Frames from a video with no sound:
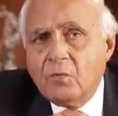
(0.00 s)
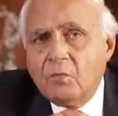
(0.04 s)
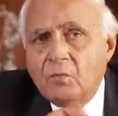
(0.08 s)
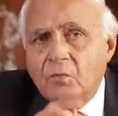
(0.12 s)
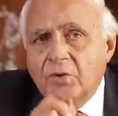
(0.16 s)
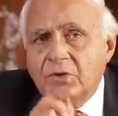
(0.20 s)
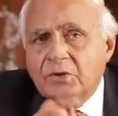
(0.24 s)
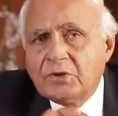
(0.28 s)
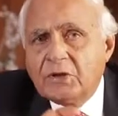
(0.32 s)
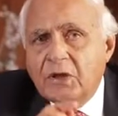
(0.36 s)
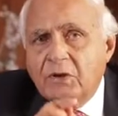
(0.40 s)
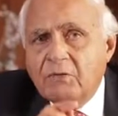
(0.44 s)

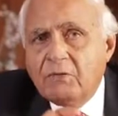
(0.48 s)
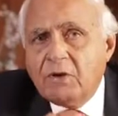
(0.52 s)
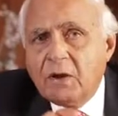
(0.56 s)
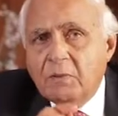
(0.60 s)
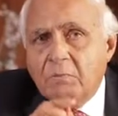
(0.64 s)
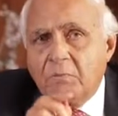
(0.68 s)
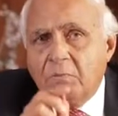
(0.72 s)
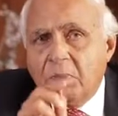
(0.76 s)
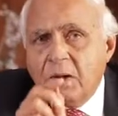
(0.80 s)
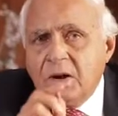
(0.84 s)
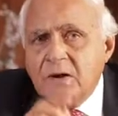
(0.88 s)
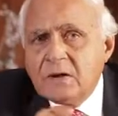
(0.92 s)
which have
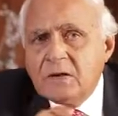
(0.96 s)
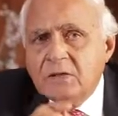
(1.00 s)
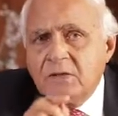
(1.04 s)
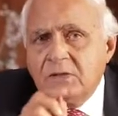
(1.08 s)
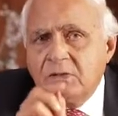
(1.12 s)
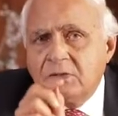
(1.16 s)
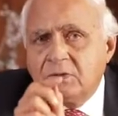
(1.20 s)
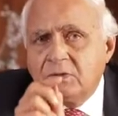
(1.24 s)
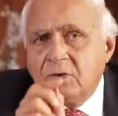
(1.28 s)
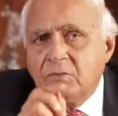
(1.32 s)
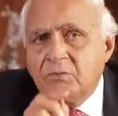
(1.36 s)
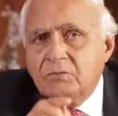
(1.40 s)

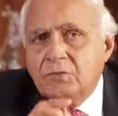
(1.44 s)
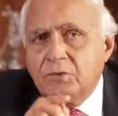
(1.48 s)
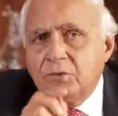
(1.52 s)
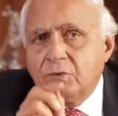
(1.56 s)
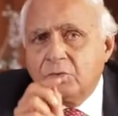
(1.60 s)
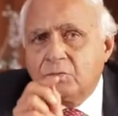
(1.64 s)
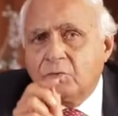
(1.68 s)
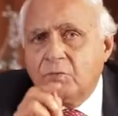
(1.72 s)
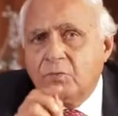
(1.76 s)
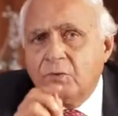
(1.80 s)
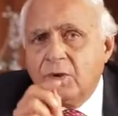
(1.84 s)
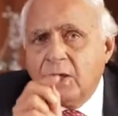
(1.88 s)
abundance of
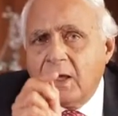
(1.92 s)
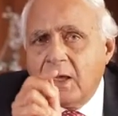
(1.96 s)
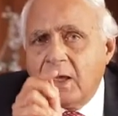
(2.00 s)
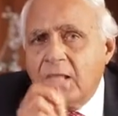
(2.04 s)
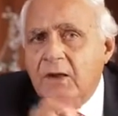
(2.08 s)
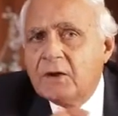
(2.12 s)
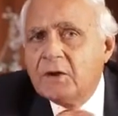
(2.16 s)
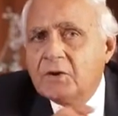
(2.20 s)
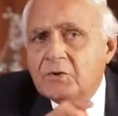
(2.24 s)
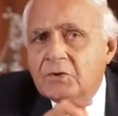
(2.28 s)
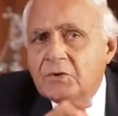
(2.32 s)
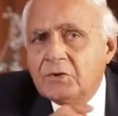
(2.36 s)
youthful
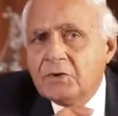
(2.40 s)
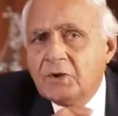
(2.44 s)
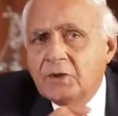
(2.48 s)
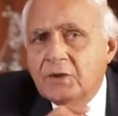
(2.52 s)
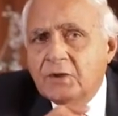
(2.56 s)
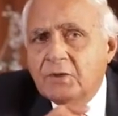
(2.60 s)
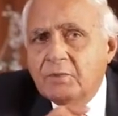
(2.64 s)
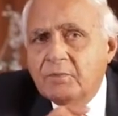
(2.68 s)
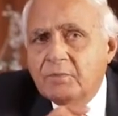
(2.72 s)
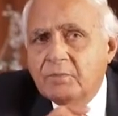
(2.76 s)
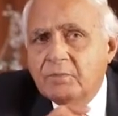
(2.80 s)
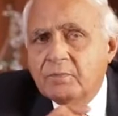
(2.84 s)

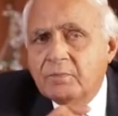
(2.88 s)
energy,